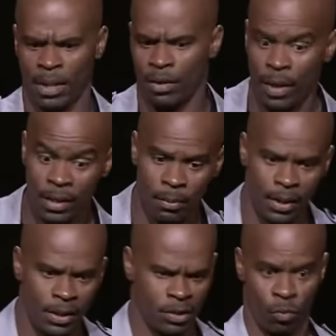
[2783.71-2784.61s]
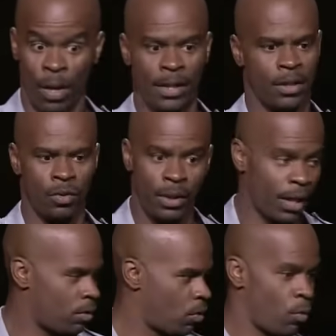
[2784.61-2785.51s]
I'm like, wait a minute, it's a white dude. He
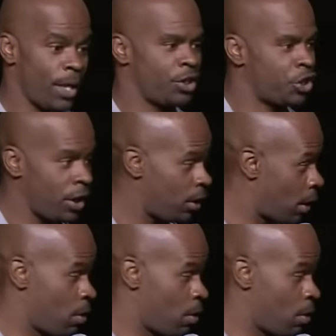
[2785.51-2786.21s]
got on a white sheet.